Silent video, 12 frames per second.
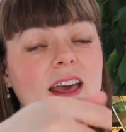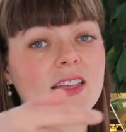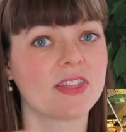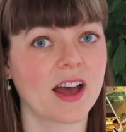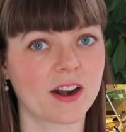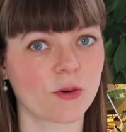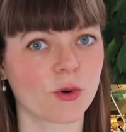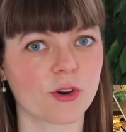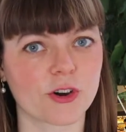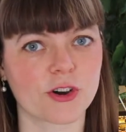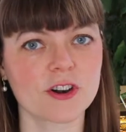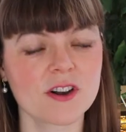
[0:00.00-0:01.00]
in that
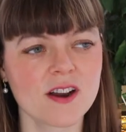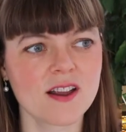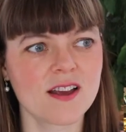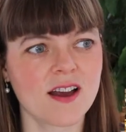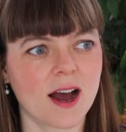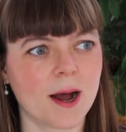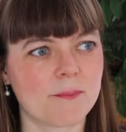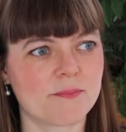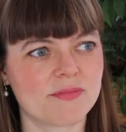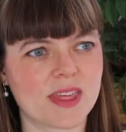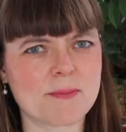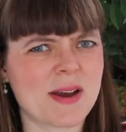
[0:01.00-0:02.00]
order.
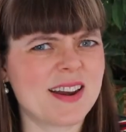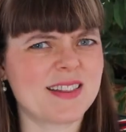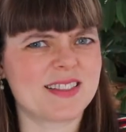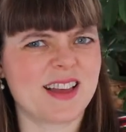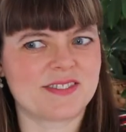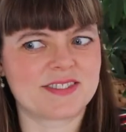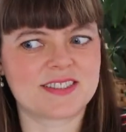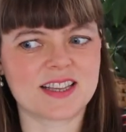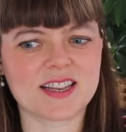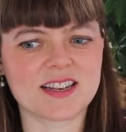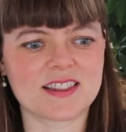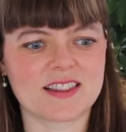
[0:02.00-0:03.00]
Um, they might have
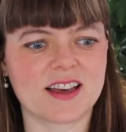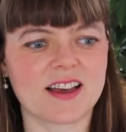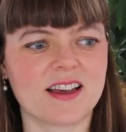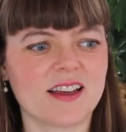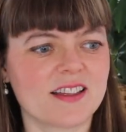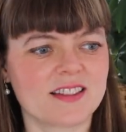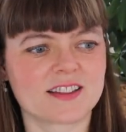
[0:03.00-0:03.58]
seen the,